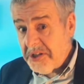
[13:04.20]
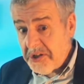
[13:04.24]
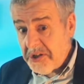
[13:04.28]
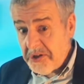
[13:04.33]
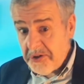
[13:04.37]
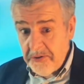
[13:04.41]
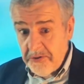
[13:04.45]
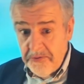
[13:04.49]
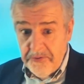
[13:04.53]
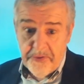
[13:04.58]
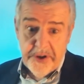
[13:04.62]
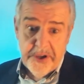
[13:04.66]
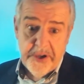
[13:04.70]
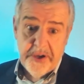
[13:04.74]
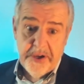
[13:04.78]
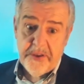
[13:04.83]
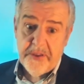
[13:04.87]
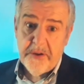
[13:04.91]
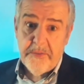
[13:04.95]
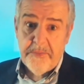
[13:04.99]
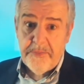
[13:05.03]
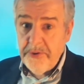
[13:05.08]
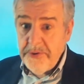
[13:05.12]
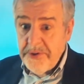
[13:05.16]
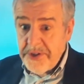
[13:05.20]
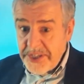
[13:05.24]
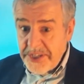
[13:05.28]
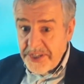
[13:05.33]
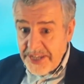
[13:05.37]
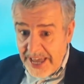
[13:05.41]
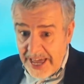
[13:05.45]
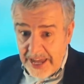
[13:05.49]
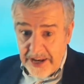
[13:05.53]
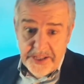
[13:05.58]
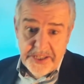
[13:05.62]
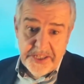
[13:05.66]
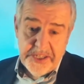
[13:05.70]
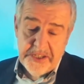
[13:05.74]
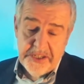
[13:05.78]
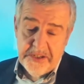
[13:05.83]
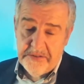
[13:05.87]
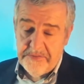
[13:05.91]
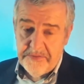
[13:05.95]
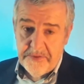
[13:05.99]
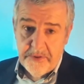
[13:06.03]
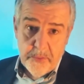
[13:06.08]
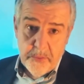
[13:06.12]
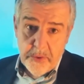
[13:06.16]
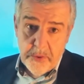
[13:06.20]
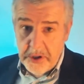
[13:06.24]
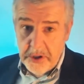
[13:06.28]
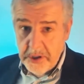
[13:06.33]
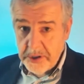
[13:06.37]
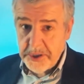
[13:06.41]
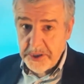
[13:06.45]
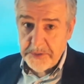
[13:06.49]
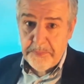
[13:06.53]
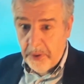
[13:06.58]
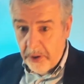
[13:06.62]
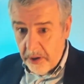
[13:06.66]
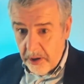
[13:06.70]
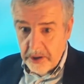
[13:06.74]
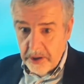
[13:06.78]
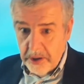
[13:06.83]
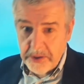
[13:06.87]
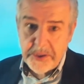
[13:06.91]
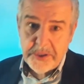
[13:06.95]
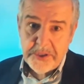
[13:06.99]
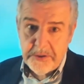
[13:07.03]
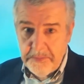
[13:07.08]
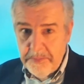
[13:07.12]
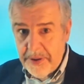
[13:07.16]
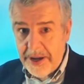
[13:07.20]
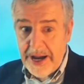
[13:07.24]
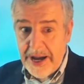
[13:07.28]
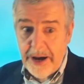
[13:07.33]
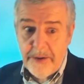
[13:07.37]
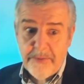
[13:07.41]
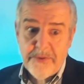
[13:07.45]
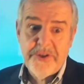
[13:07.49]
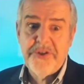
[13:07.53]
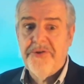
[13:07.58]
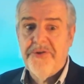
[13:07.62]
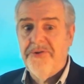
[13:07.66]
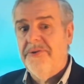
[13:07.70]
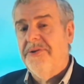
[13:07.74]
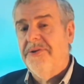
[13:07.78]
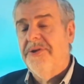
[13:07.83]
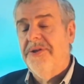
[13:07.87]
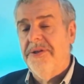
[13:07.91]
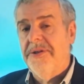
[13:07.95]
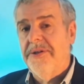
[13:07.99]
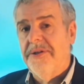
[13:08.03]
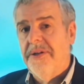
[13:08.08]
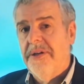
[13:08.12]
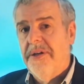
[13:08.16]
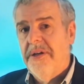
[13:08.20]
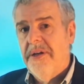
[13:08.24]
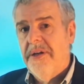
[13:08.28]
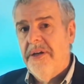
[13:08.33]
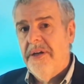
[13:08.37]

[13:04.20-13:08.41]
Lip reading: the suffering and the brutality of the world's plots and power structures.